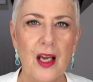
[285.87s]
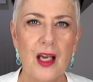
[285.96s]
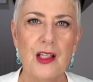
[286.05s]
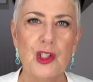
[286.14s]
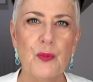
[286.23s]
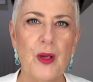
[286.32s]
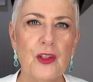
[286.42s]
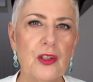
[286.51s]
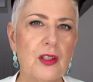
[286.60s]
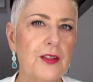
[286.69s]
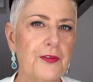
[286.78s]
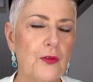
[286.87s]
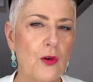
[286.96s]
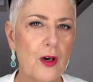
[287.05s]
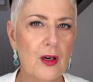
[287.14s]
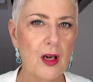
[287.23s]
especially
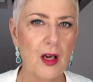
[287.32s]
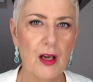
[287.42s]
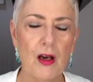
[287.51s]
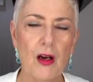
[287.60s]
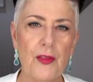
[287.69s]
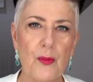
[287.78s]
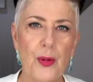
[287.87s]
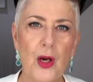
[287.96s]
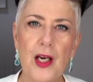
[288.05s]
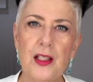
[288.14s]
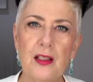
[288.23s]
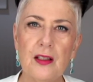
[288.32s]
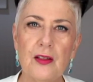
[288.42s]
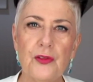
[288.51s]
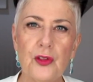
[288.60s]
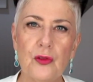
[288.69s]
for on the body,
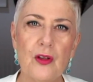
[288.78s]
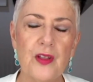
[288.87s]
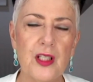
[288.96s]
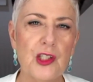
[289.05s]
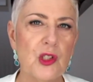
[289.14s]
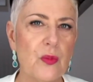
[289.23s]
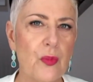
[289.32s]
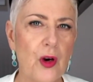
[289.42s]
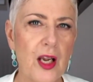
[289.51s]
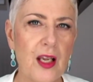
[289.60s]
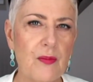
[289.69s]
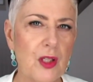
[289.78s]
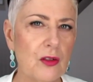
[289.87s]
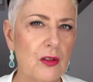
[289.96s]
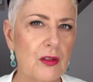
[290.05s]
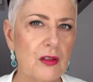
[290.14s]
if you know of any spray
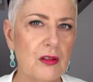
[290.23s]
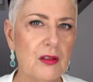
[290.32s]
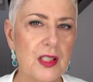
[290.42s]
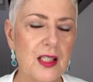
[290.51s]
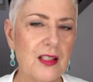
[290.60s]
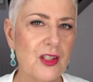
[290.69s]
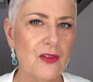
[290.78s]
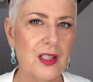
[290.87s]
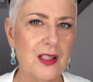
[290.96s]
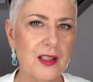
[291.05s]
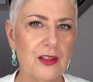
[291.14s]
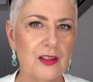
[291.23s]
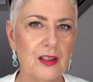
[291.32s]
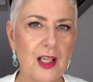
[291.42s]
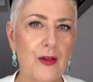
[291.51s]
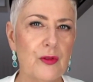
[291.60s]
mineral sunscreens that are
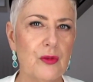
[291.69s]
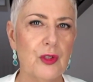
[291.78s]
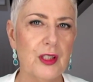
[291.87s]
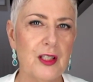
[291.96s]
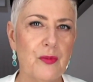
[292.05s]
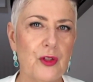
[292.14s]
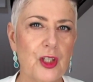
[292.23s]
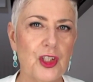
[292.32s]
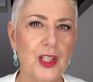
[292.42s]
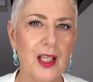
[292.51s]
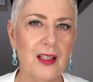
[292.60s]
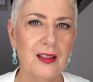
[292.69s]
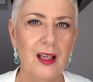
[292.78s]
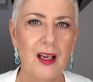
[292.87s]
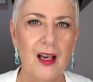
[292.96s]
good, I would really appreciate